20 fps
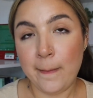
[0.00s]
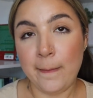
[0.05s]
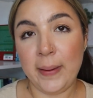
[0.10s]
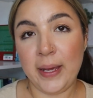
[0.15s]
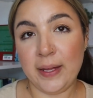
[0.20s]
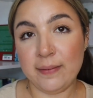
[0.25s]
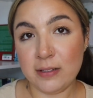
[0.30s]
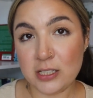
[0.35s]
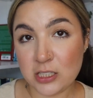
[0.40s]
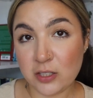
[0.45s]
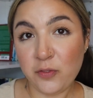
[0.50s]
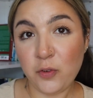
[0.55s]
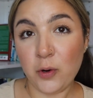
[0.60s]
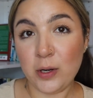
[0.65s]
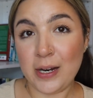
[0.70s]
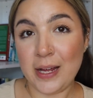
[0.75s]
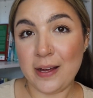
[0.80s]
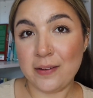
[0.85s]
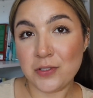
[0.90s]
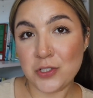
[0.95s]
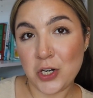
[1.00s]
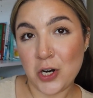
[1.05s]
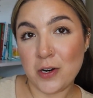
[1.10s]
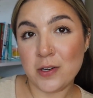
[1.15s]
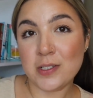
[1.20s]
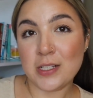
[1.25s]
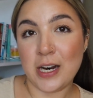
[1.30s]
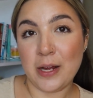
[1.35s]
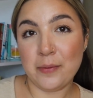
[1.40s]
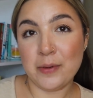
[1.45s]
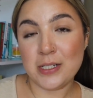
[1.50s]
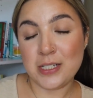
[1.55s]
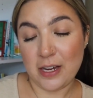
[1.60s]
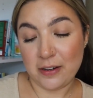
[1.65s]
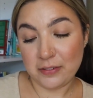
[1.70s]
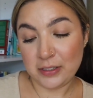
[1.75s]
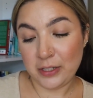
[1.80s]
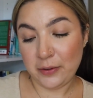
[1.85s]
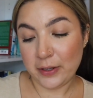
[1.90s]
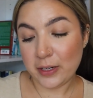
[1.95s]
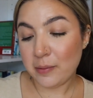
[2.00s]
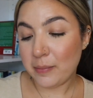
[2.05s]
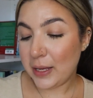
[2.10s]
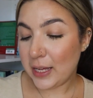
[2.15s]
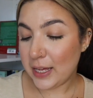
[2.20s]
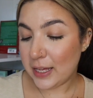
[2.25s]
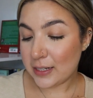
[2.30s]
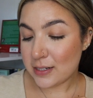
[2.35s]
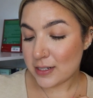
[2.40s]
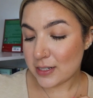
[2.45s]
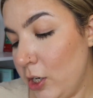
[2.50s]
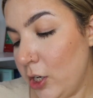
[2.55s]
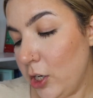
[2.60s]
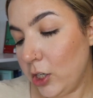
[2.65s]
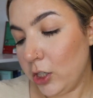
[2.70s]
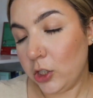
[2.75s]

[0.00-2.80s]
I gave this a 4.5 stars and I would definitely recommend.